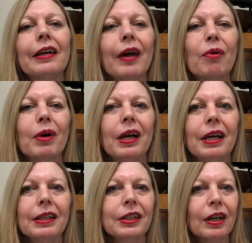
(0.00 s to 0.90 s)
That
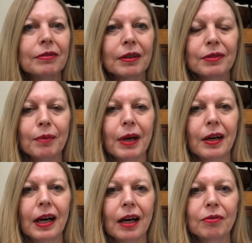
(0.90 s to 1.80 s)
way you're not faffing
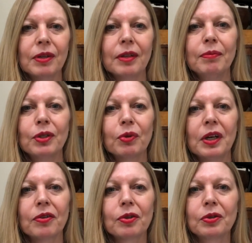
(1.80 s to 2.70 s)
about
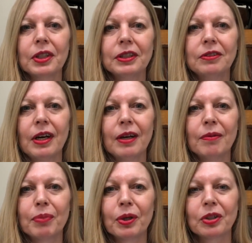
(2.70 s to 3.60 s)
midway through your
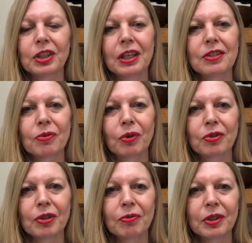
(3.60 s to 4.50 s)
project
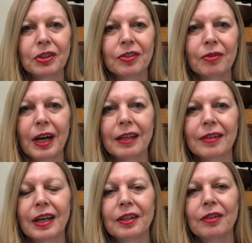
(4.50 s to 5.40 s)
wondering which is the right
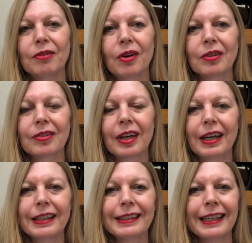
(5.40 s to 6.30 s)
side and the wrong
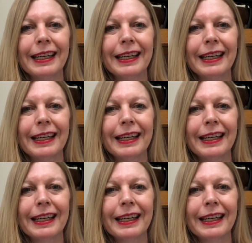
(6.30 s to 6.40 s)
side.